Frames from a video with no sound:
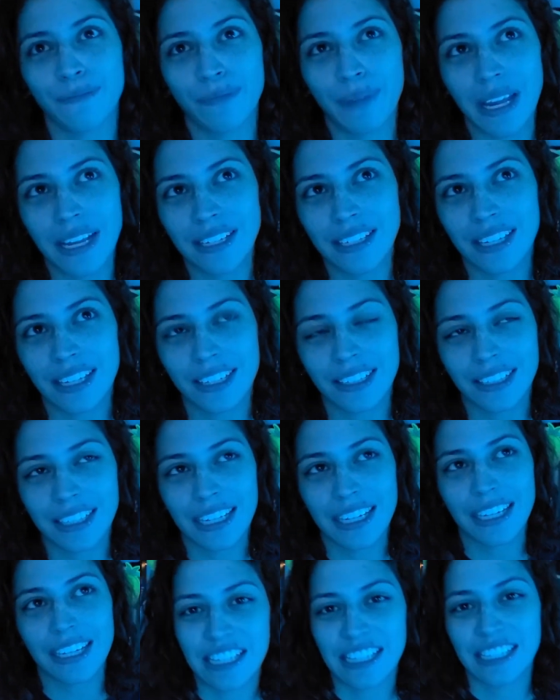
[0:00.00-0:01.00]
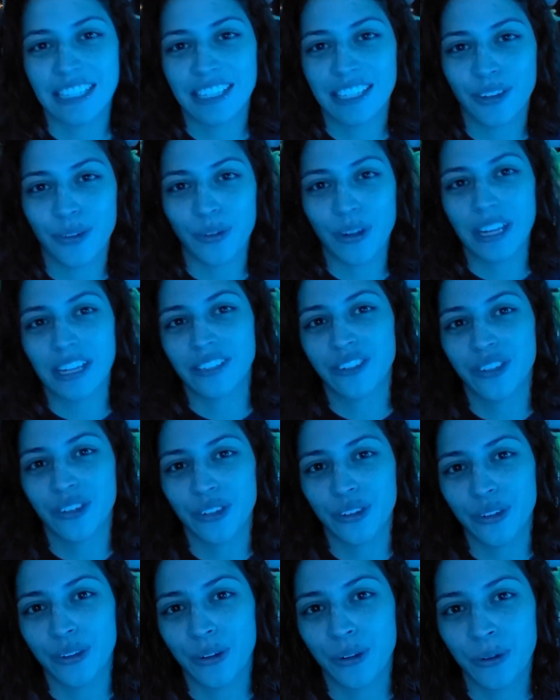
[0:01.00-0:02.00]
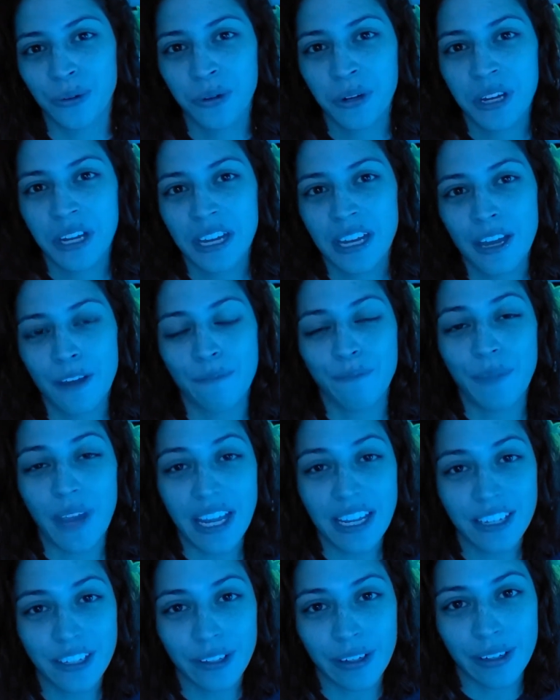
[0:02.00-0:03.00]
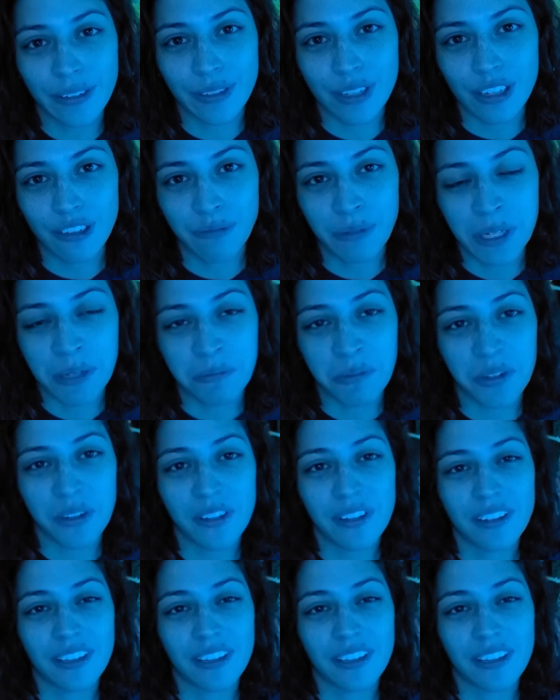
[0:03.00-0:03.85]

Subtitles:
Basically, he's going to make clones of people.